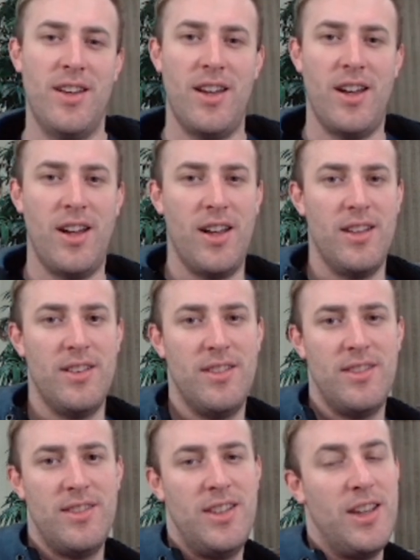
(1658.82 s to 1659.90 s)

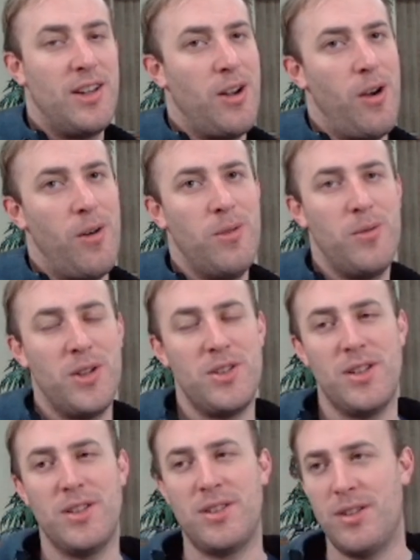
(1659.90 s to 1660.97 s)
DeCo, which
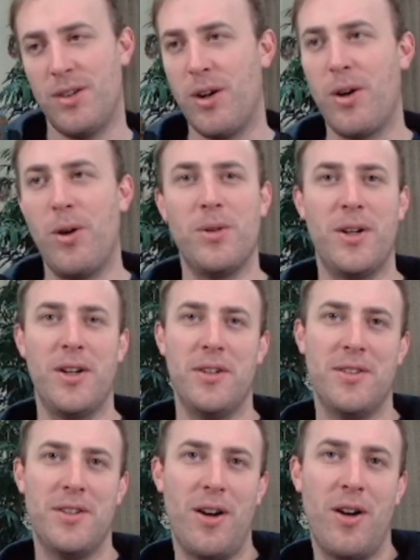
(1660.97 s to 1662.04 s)
is ErgoLearn,
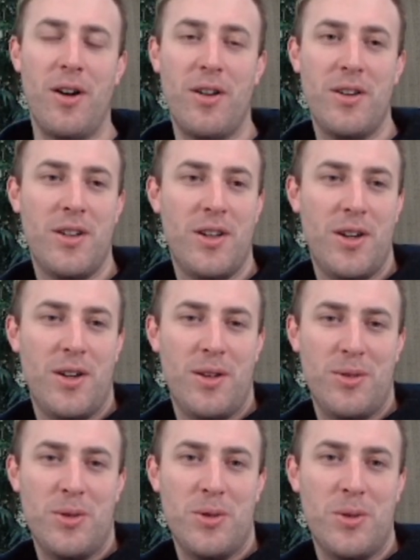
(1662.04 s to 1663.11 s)
our
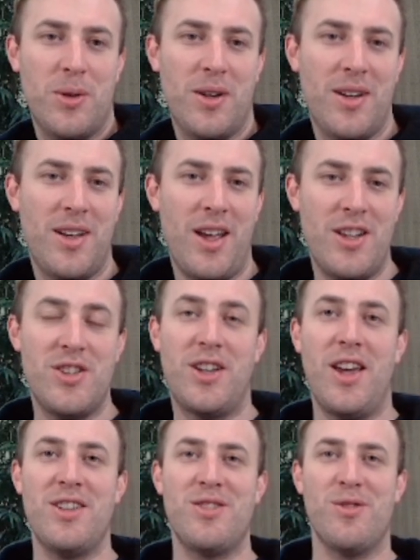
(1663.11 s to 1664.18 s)
new
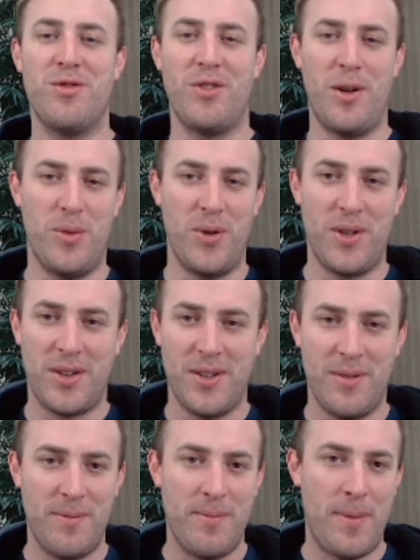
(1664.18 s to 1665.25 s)
educational framework.
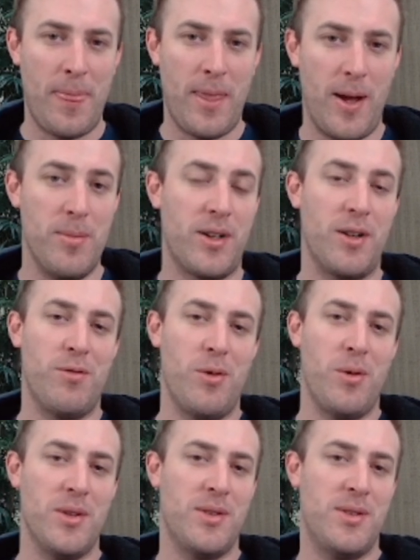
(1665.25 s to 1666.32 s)
I'm looking
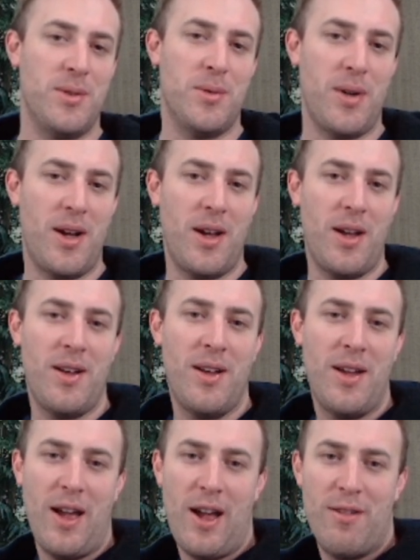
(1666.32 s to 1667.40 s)
forward to
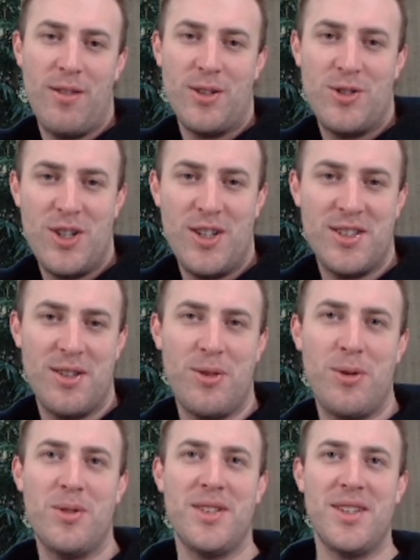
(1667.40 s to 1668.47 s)
having Cheese
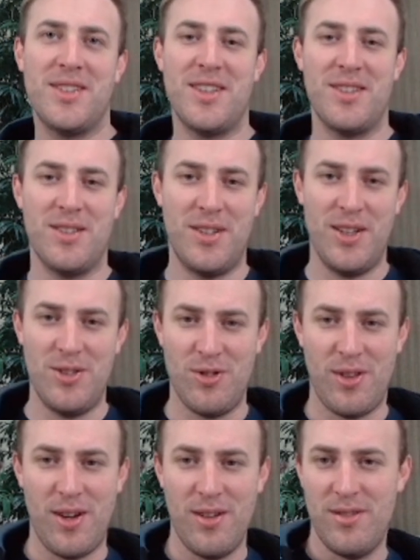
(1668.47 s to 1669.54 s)
Enthusiast as a
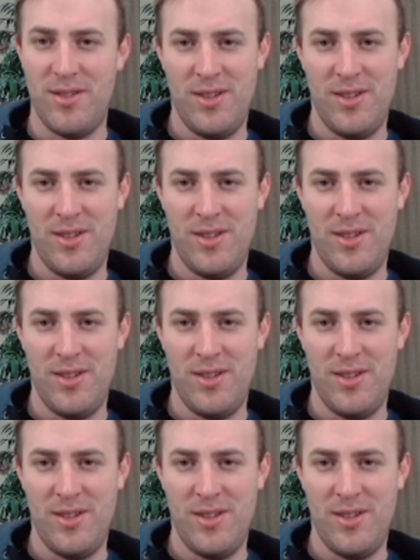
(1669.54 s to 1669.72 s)
teacher there.